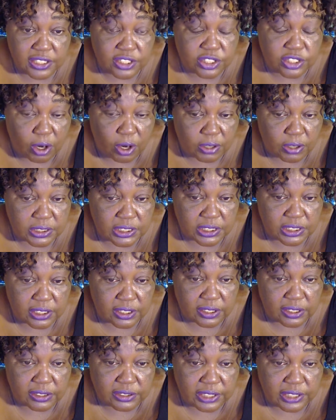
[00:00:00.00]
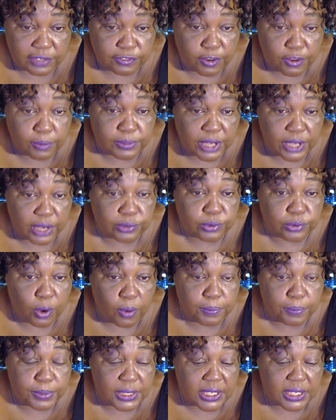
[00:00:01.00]
doctor from
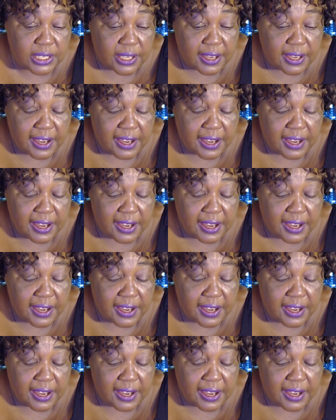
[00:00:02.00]
Nairobi,